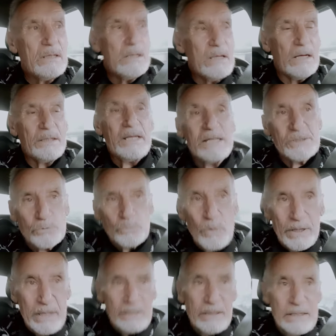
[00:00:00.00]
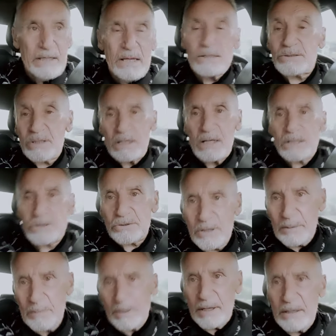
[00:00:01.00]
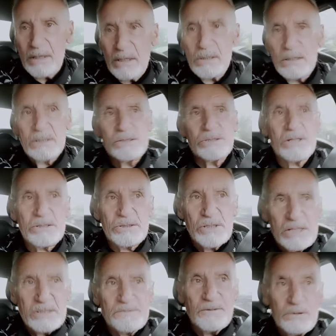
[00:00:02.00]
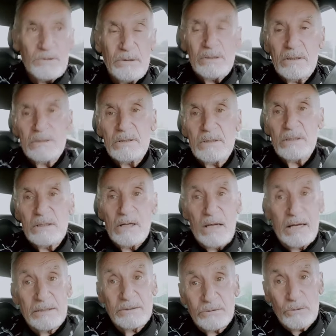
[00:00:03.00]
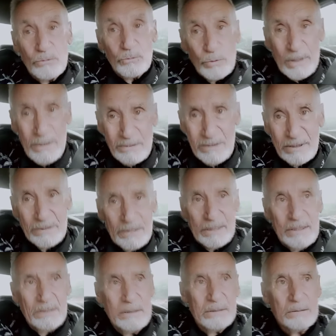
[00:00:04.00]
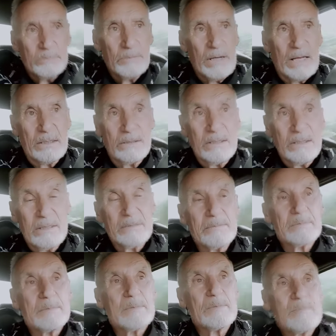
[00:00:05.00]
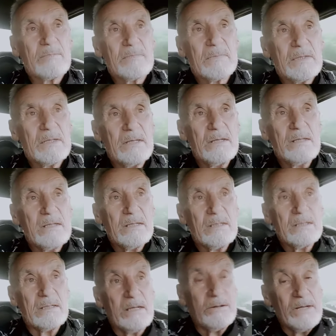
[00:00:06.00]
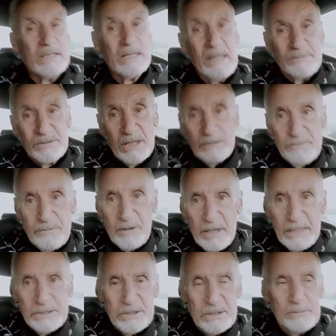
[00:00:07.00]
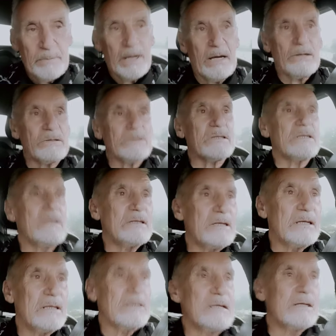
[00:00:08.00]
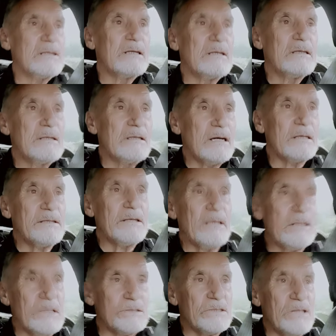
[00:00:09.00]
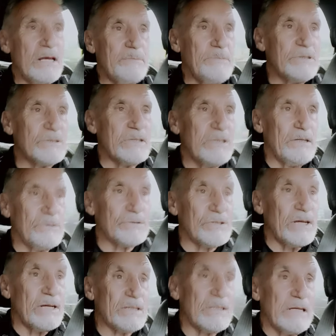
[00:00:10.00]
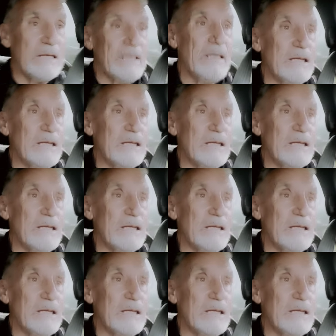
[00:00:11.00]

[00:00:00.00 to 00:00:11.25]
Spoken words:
and he is an extremely successful and wealthy man. Now, he gives advice about, I think his name is Kiyosaki.